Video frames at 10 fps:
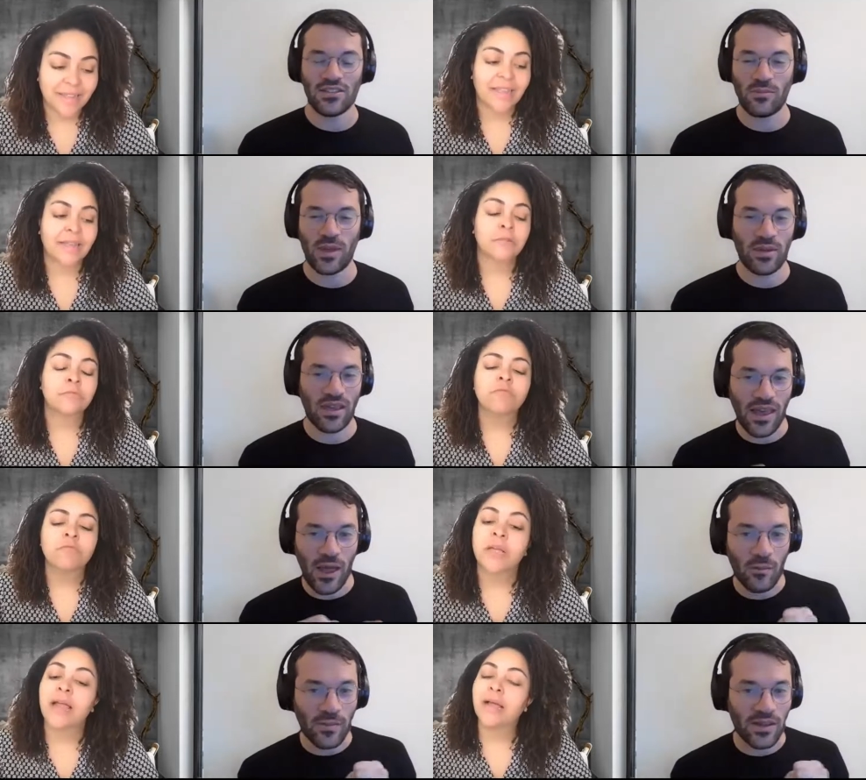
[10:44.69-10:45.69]
Speaker 1: So maybe
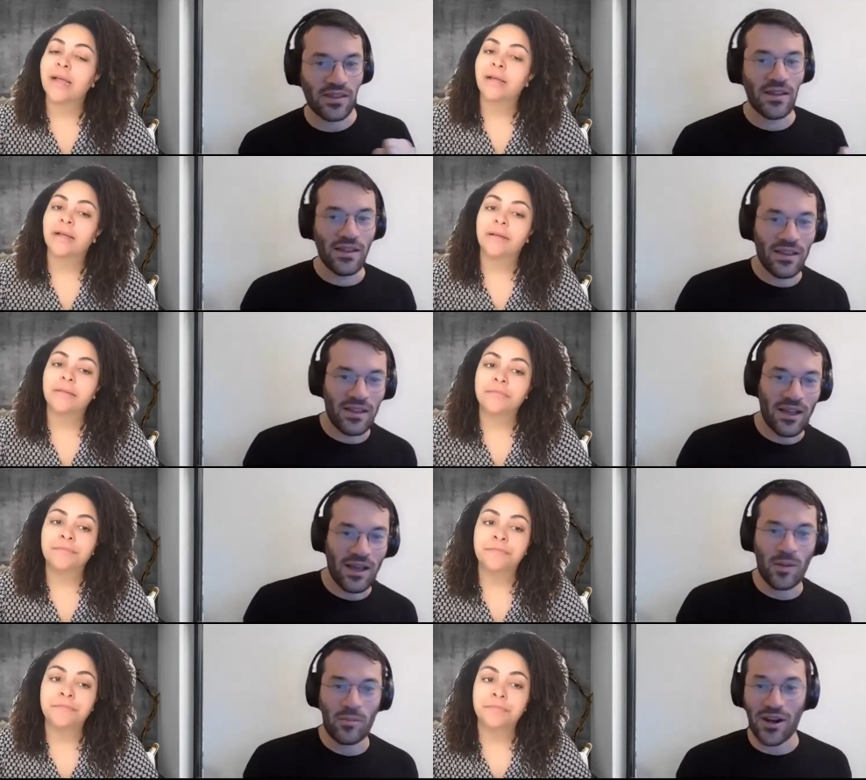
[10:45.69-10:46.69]
help me
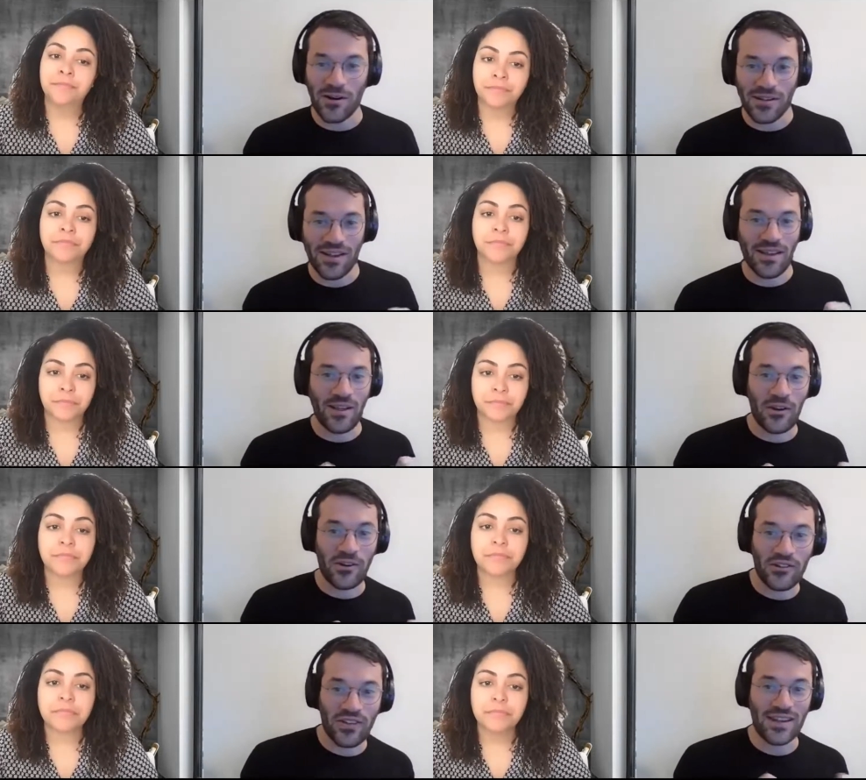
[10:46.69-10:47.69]
uh, prioritize.
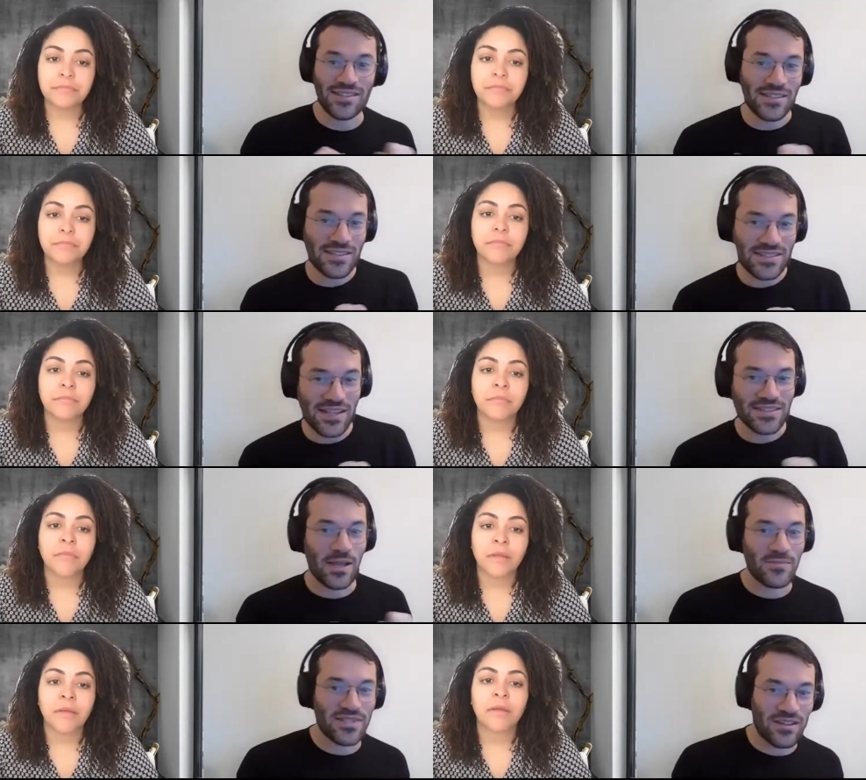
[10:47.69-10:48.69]
Understand: is it
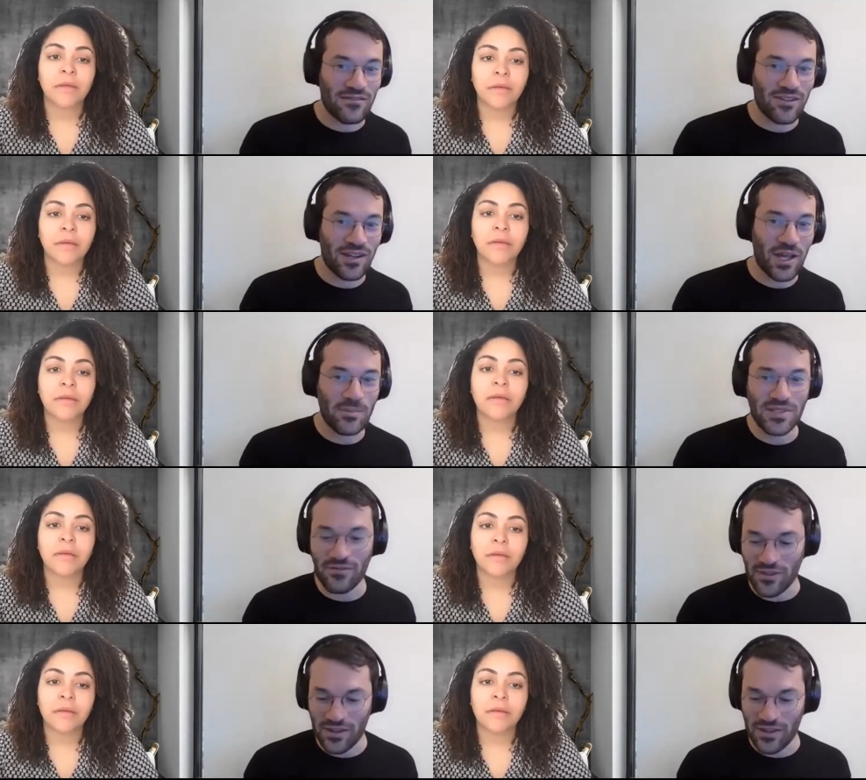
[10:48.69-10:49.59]
sales ops? Is it FinOps? If